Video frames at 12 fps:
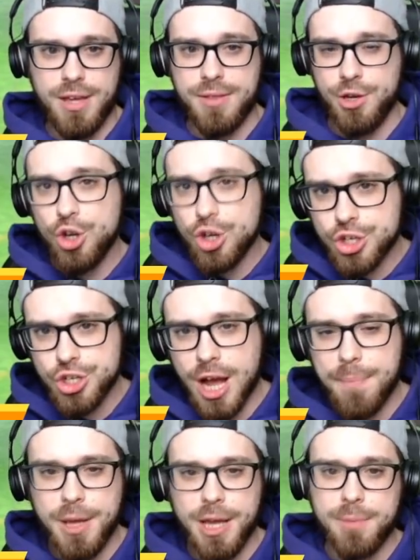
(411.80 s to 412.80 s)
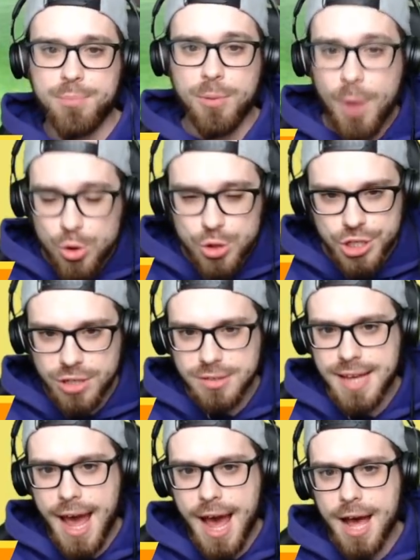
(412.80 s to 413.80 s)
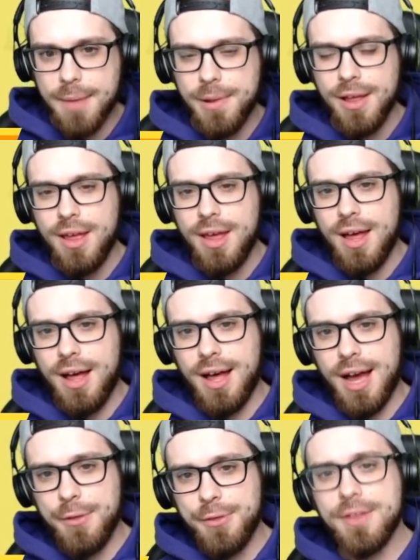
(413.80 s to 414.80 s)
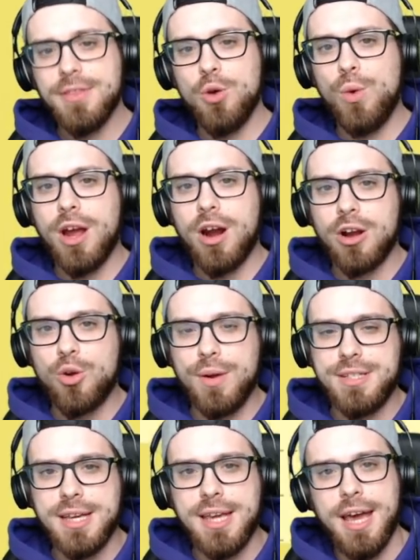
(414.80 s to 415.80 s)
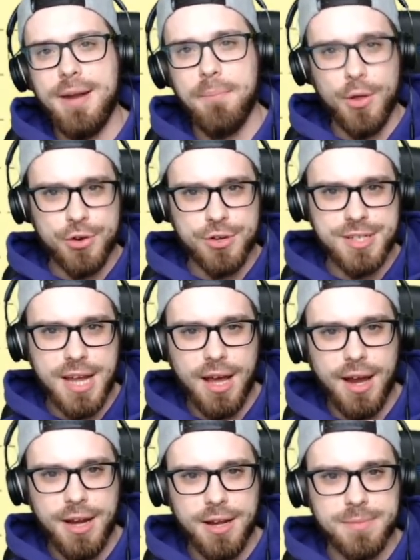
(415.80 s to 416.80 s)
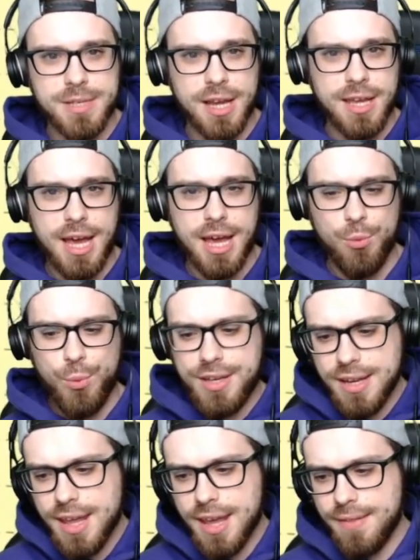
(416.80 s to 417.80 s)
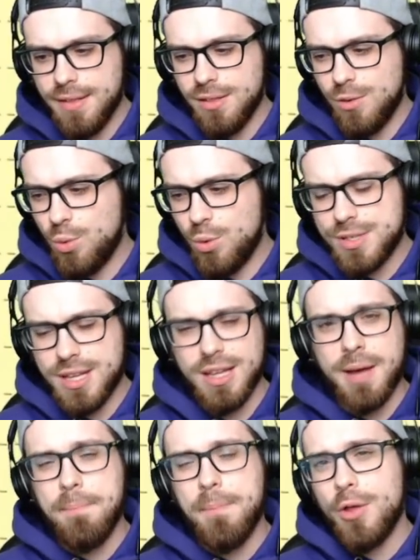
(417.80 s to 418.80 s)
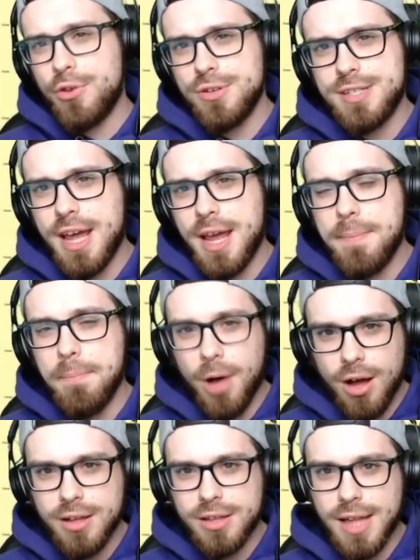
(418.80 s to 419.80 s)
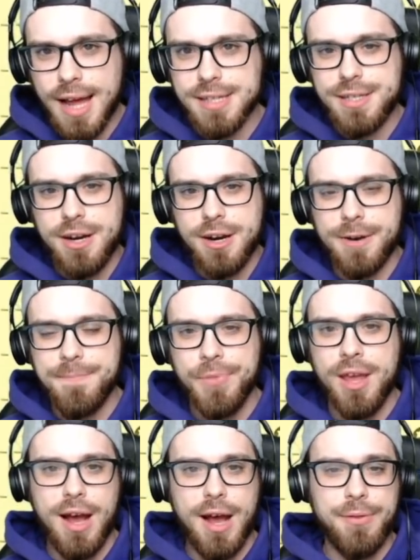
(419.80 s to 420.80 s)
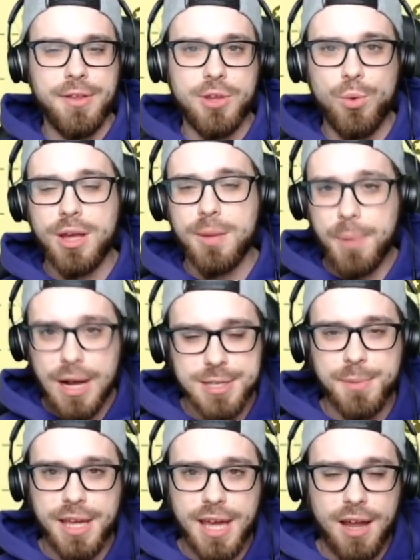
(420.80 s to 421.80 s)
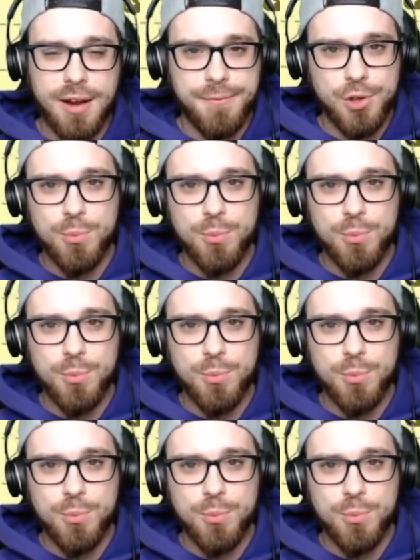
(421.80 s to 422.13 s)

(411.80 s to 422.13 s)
the Nook Shopping promotional tab. I think that we are going to get Mother's Day items again. We did get, what was it, like a Mother's Day mug last year. I think that we could possibly get a few